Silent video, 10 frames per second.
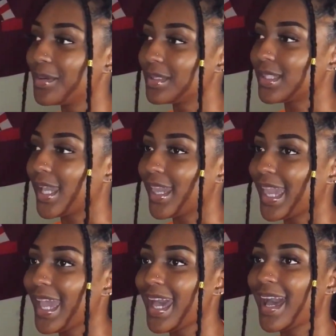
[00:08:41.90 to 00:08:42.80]
I always
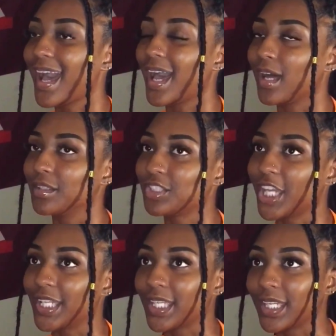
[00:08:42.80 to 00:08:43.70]
say I'll
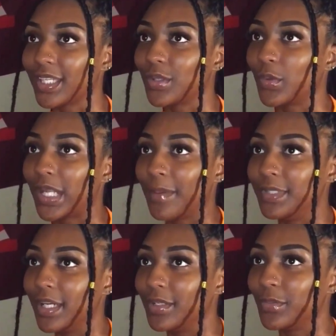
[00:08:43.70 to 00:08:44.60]
check in when
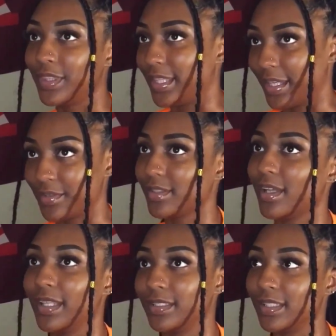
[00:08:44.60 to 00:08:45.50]
I'm done with the
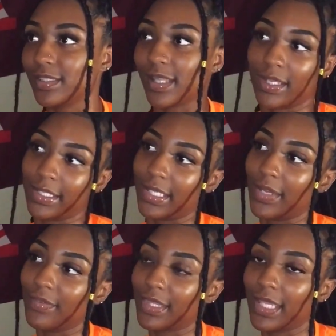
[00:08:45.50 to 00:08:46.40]
hairstyle, like done styling
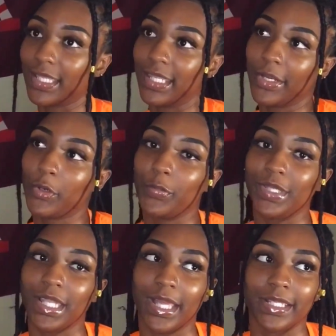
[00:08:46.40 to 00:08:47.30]
and everything, and then it'll
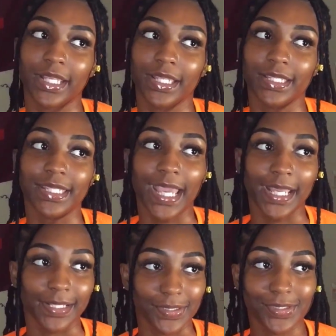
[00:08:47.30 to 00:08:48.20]
be like
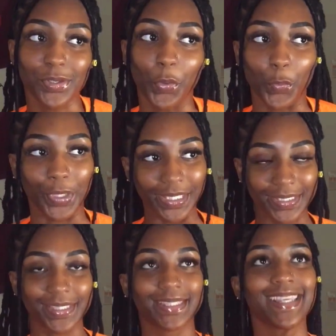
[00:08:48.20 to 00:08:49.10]
days,
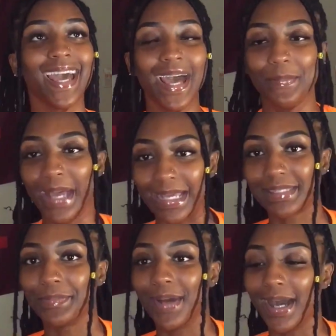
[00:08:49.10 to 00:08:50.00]
weeks
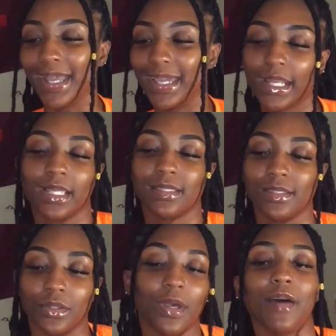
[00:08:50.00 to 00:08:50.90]
passing by and I
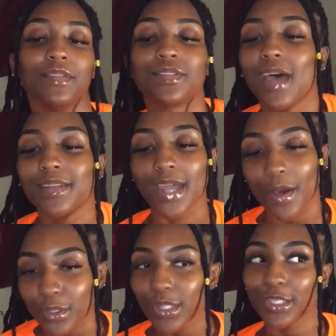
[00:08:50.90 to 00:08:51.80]
still haven't sat
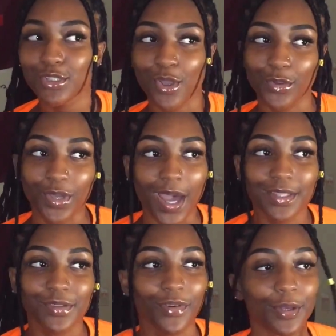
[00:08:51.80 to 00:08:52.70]
down and like show you
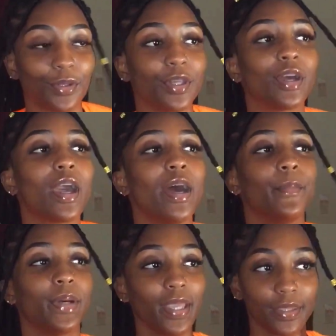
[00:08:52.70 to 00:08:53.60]
guys the final look.
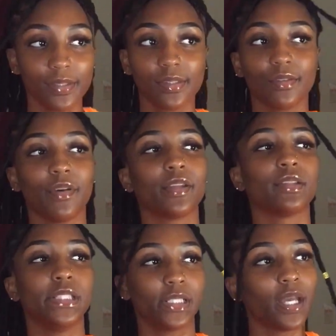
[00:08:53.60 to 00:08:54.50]
But yeah, this is the
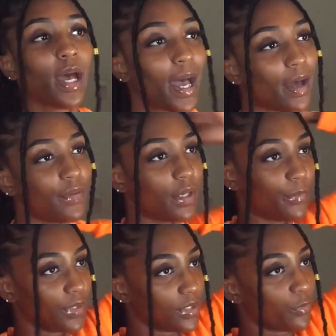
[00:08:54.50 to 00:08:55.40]
final look. I have it
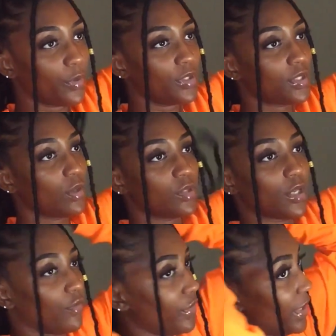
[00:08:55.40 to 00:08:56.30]
up in this ponytail,
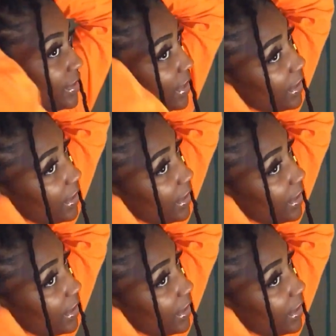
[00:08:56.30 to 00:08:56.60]
which I don't feel like